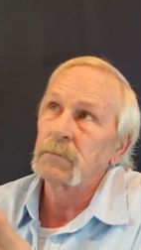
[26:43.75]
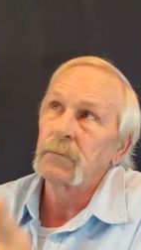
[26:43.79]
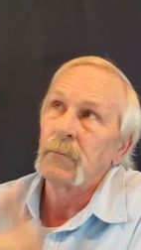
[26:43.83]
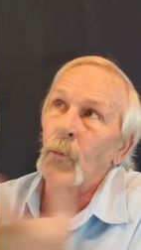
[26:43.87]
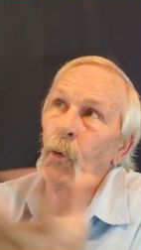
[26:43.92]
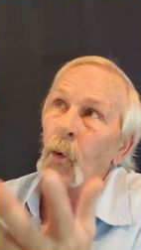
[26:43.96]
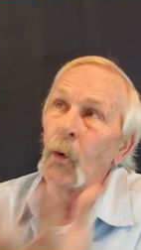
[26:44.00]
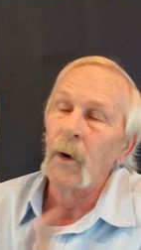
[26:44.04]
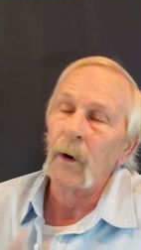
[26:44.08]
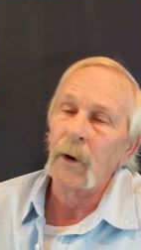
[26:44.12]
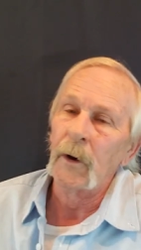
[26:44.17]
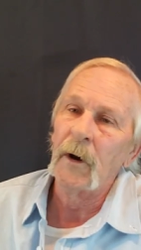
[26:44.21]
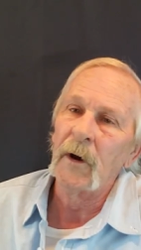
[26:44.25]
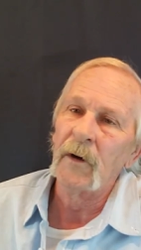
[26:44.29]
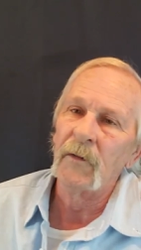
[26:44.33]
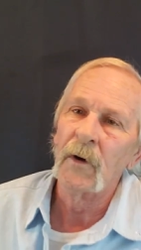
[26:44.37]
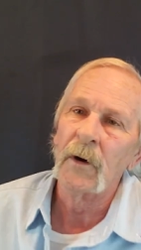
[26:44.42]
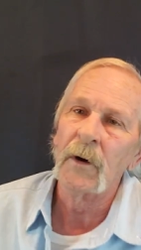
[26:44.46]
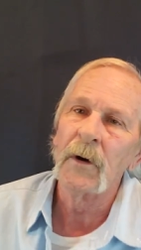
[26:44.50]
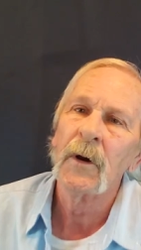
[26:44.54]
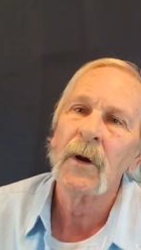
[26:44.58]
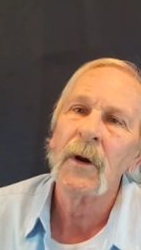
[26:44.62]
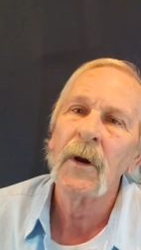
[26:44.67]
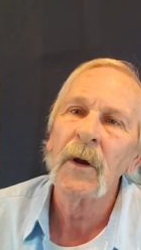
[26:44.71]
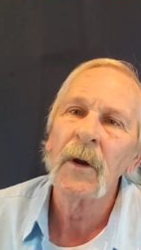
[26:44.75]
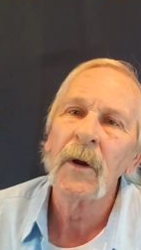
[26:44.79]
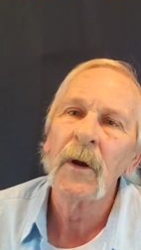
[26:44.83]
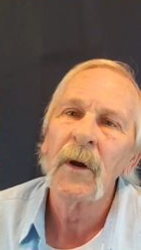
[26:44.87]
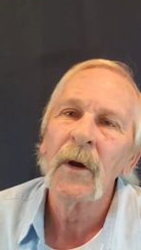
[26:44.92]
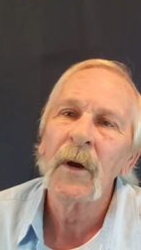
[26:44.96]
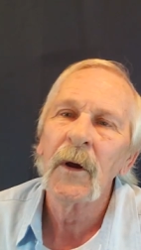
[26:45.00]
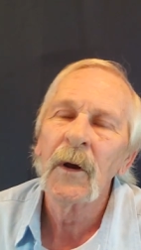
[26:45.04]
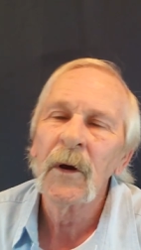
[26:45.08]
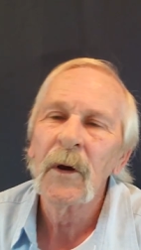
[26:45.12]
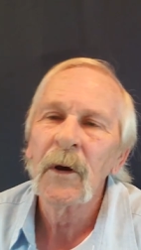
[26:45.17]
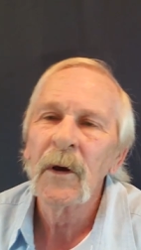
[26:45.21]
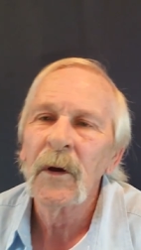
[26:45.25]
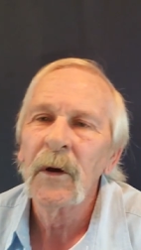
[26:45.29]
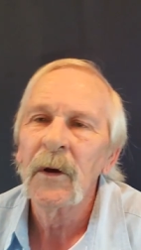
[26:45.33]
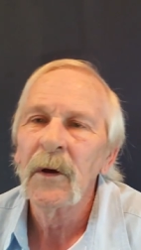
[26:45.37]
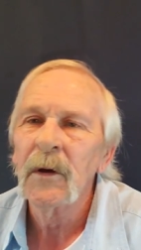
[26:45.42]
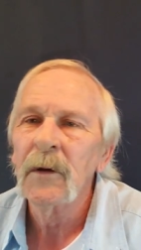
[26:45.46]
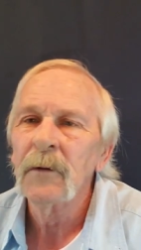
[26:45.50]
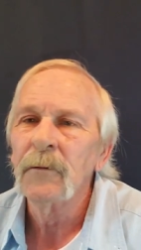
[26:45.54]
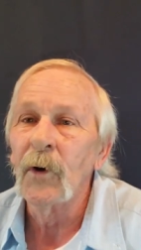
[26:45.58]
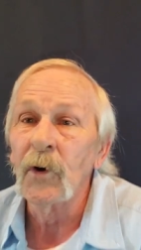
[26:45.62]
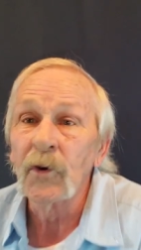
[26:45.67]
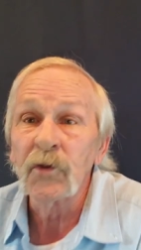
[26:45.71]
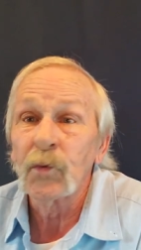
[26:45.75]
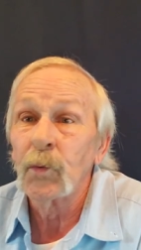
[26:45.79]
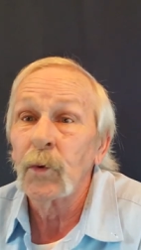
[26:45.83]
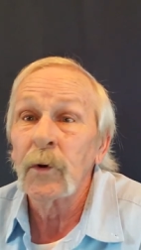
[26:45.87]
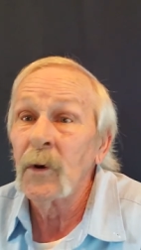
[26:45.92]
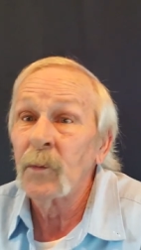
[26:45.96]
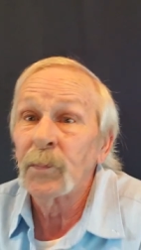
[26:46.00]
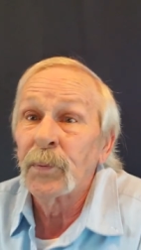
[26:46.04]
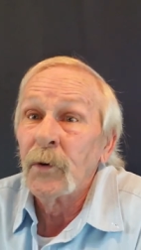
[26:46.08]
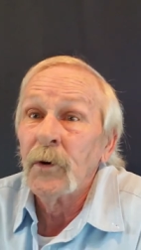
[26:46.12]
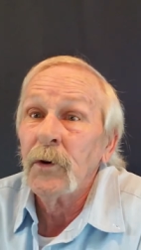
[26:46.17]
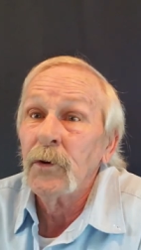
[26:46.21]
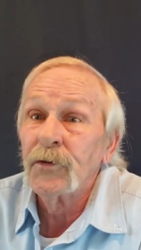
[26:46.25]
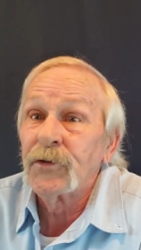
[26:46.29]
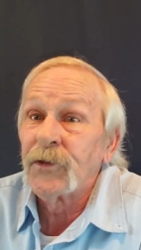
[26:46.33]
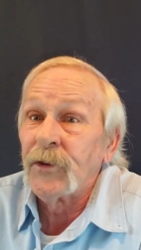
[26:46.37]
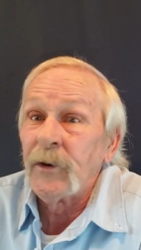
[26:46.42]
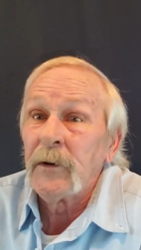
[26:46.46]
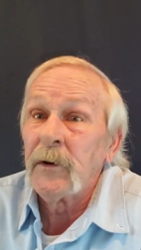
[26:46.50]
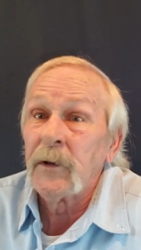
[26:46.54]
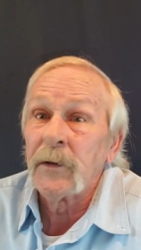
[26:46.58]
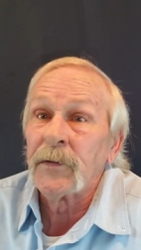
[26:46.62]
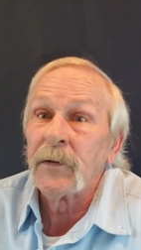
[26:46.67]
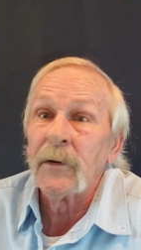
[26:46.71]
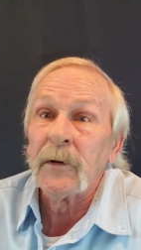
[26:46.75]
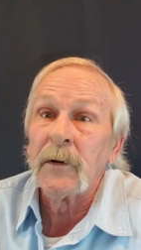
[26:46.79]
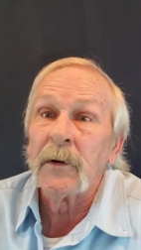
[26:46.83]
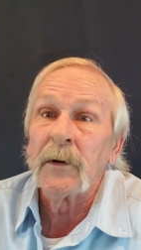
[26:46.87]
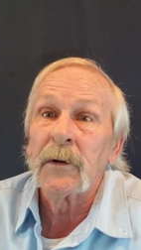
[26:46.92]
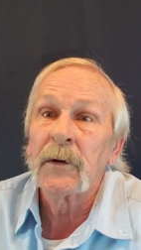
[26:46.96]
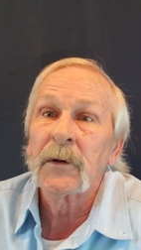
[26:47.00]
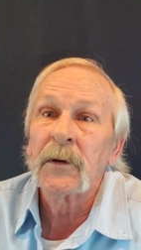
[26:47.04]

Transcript: whatever. Folks, we don't produce anything.